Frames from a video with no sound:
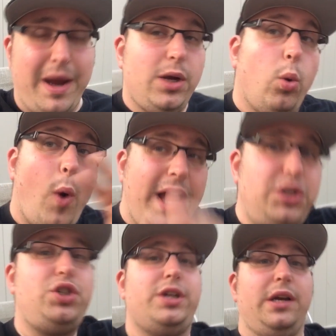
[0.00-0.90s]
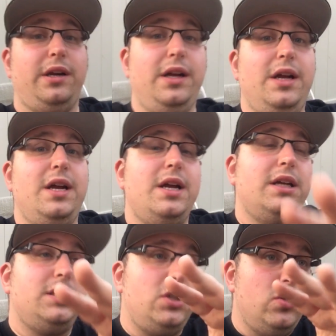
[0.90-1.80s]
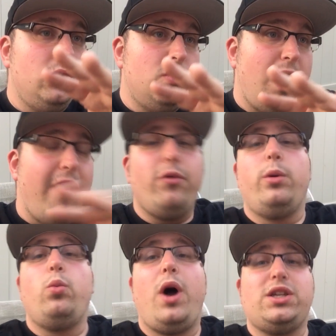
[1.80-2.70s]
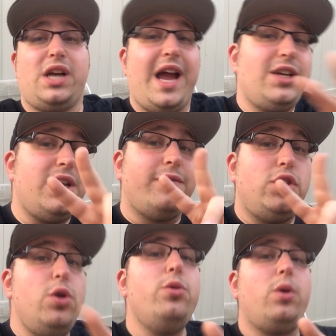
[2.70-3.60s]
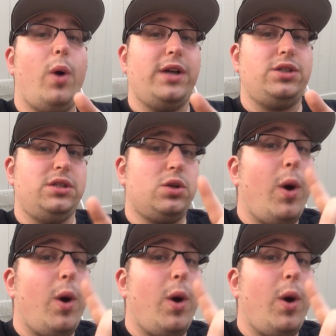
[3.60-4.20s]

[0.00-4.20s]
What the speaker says: My question to everyone watching, I actually have two questions.